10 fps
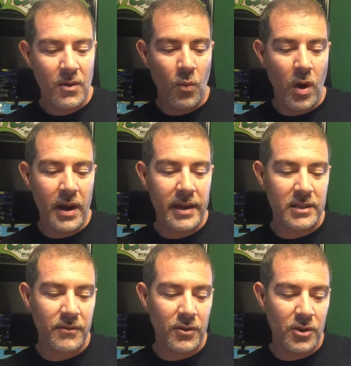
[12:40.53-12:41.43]
Y
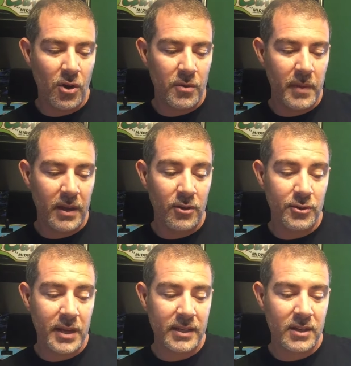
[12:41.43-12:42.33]
is for yardman, who
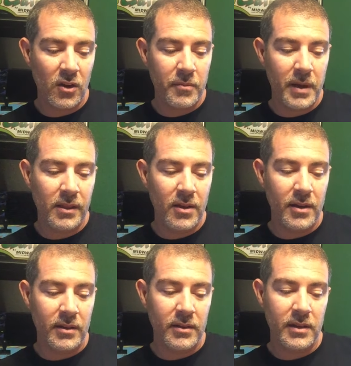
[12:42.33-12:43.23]
takes care of my
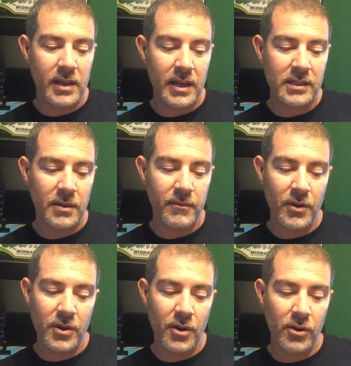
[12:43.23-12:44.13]
lawn. He gets up
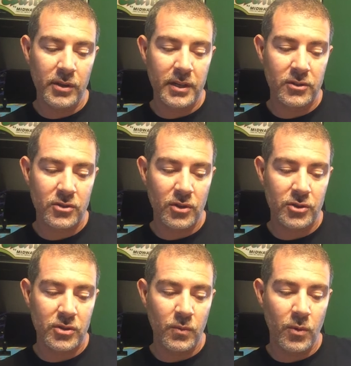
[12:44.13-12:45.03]
very early and
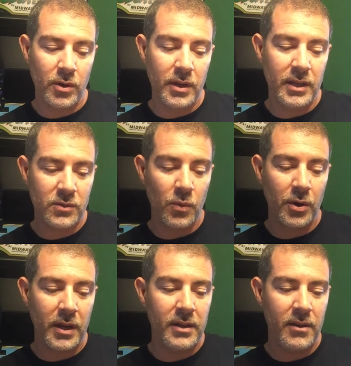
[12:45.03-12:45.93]
starts to his
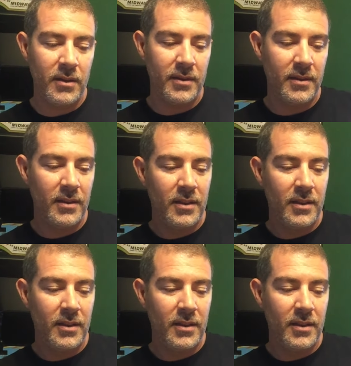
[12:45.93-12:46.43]
work at dawn.